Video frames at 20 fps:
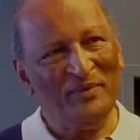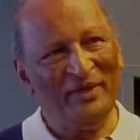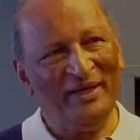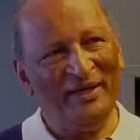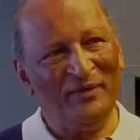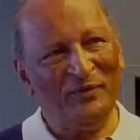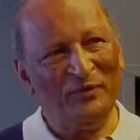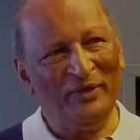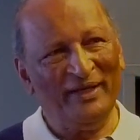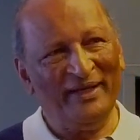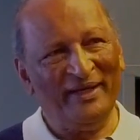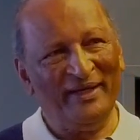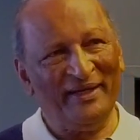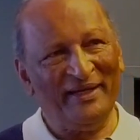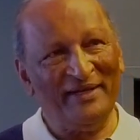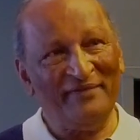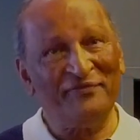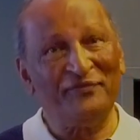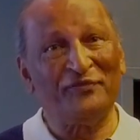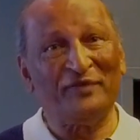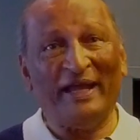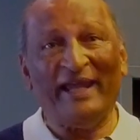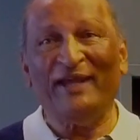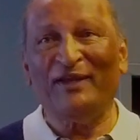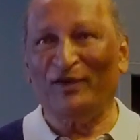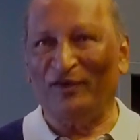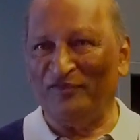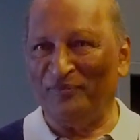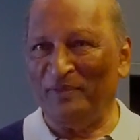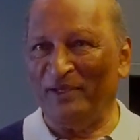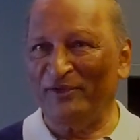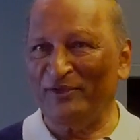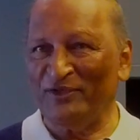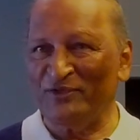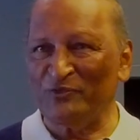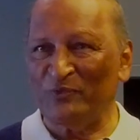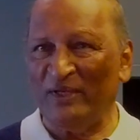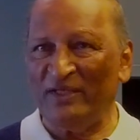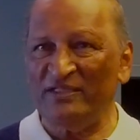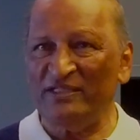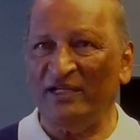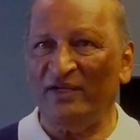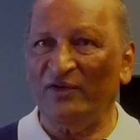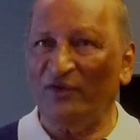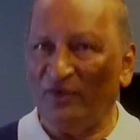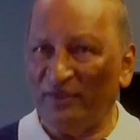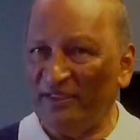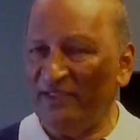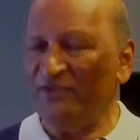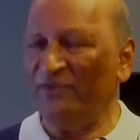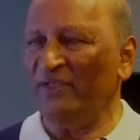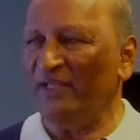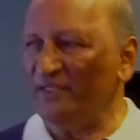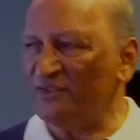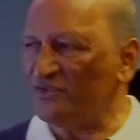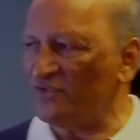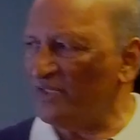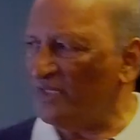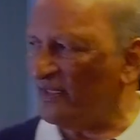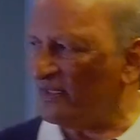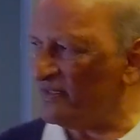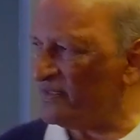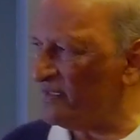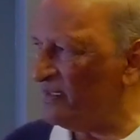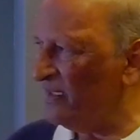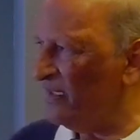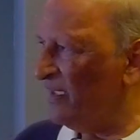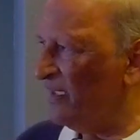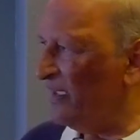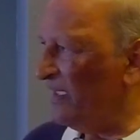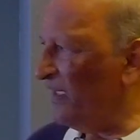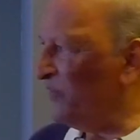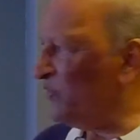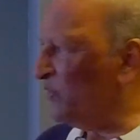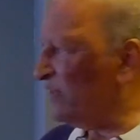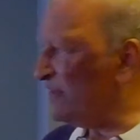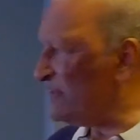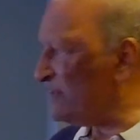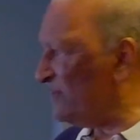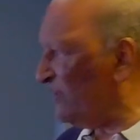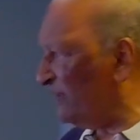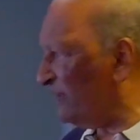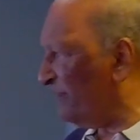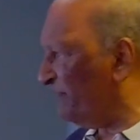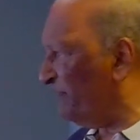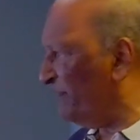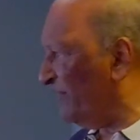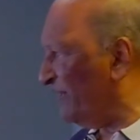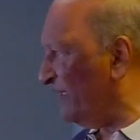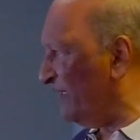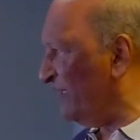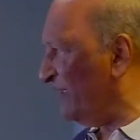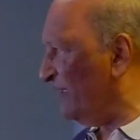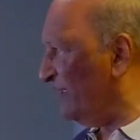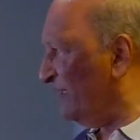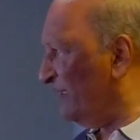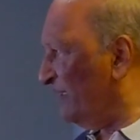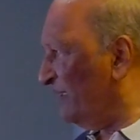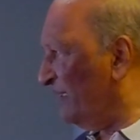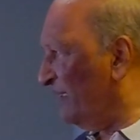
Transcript: uh, were afraid of because when she got into that trance, it was not a very